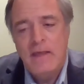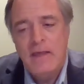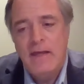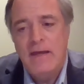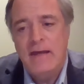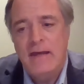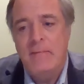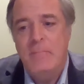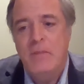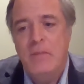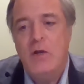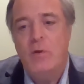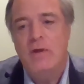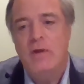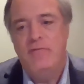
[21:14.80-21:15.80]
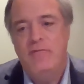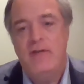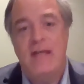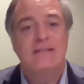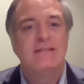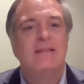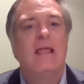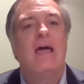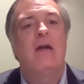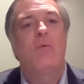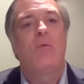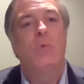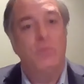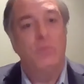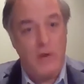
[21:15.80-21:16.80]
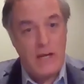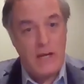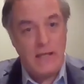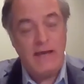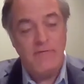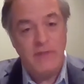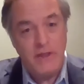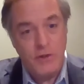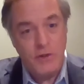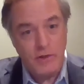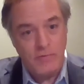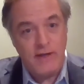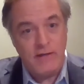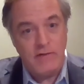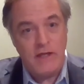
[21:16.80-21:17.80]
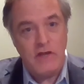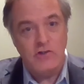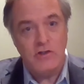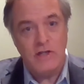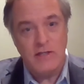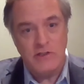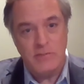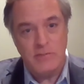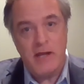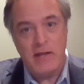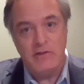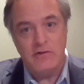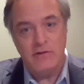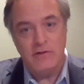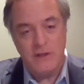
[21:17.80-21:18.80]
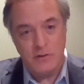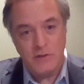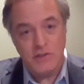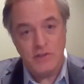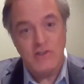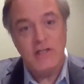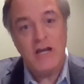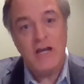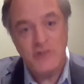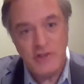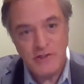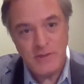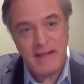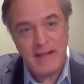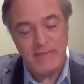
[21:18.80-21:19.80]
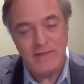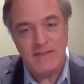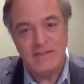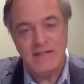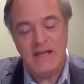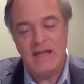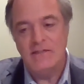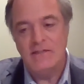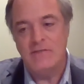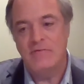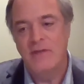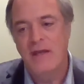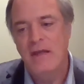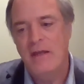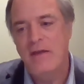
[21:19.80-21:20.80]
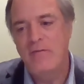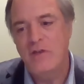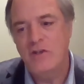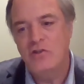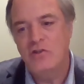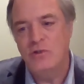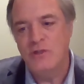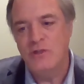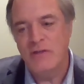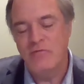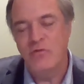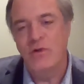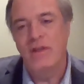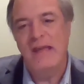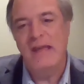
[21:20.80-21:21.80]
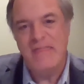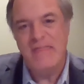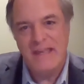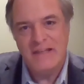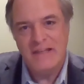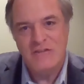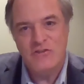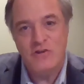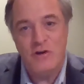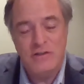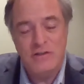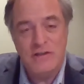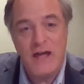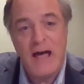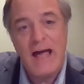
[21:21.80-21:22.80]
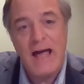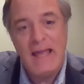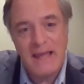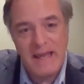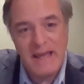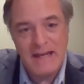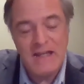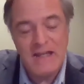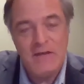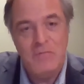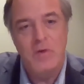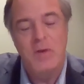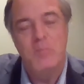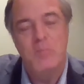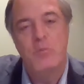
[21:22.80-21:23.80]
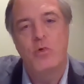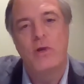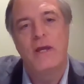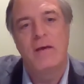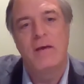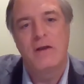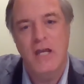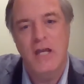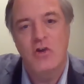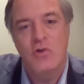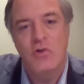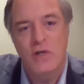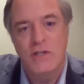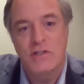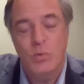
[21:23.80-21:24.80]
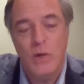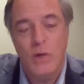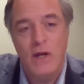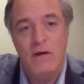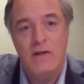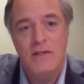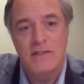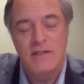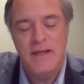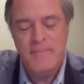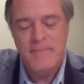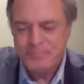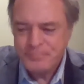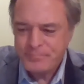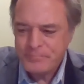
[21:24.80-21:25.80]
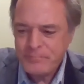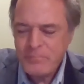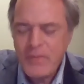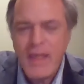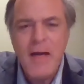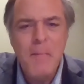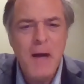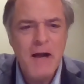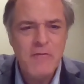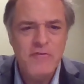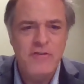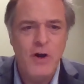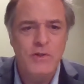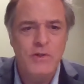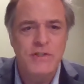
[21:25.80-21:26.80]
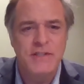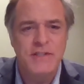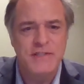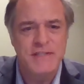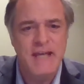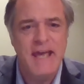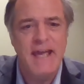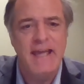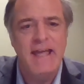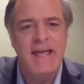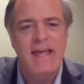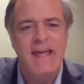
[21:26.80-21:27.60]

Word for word: Um, you know, events like what Right Livelihood Foundation has sponsored, you know, discussions about these kinds of, of issues have really, I think, started to highlight and, and bring increased awareness among folks to say,